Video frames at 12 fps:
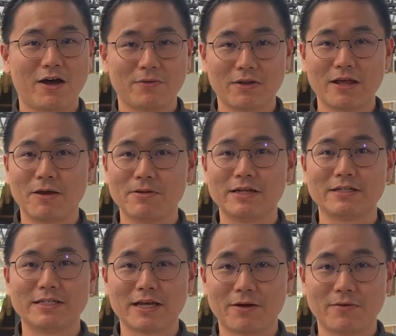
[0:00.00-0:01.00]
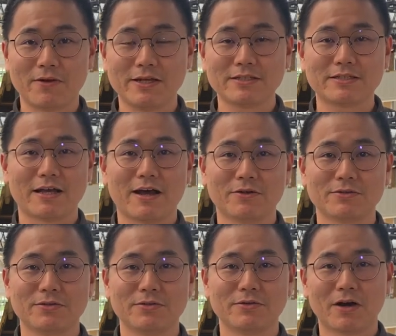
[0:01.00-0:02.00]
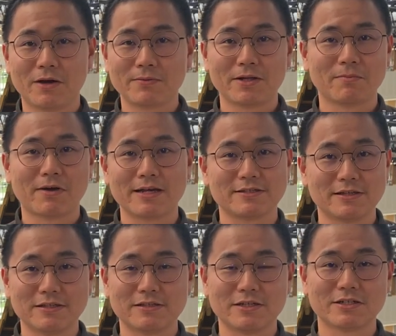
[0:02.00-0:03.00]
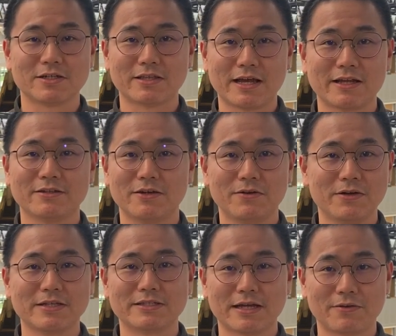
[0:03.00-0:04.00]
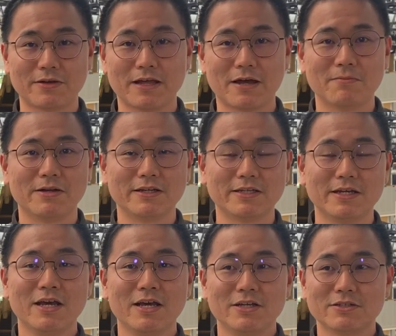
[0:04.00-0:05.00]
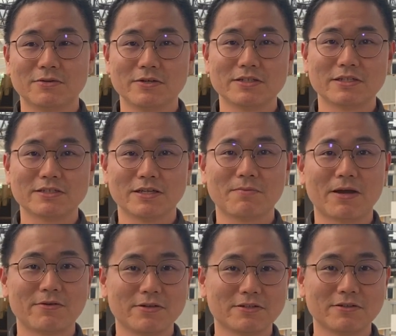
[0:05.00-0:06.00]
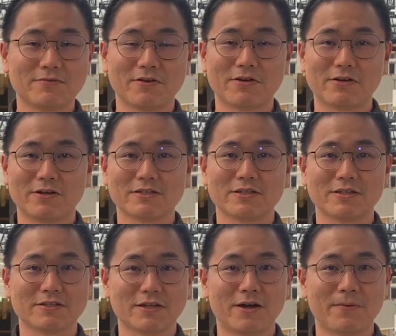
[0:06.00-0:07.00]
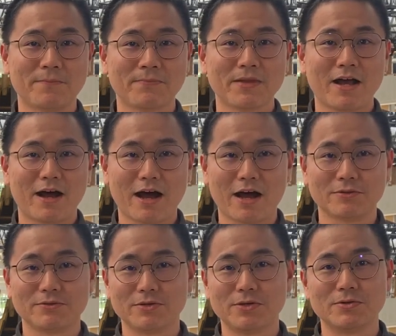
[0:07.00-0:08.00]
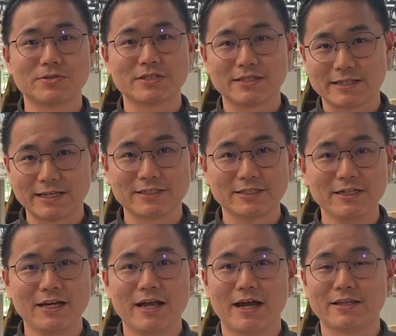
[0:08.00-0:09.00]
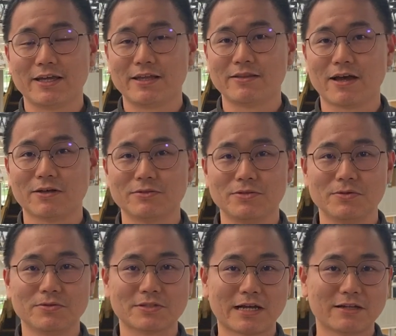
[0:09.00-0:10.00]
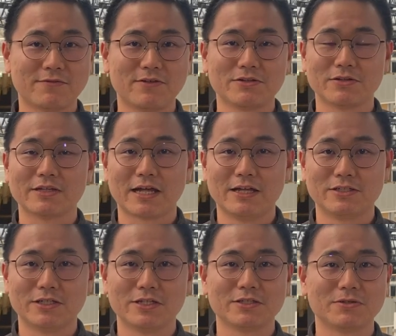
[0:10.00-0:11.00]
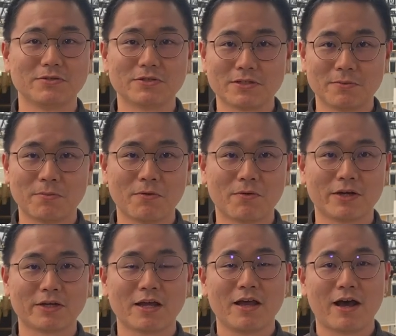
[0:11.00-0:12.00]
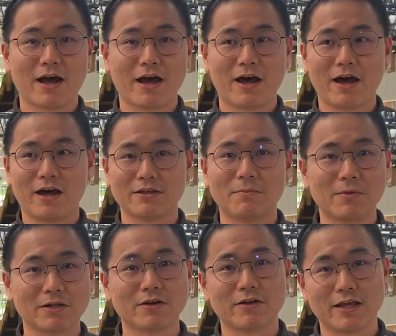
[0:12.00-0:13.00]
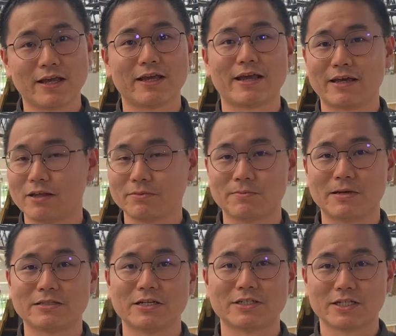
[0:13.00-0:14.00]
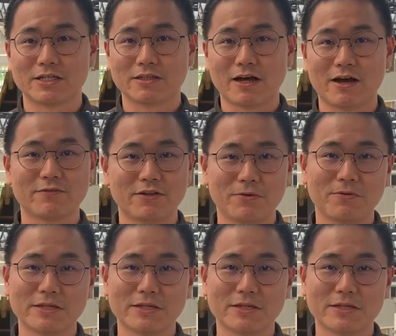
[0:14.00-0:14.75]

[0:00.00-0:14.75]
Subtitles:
reliability and risk, and how to optimize the decision under risk and reliability. So recently my research focus is on how to use data and then how to use artificial intelligence to support the modeling and optimization of the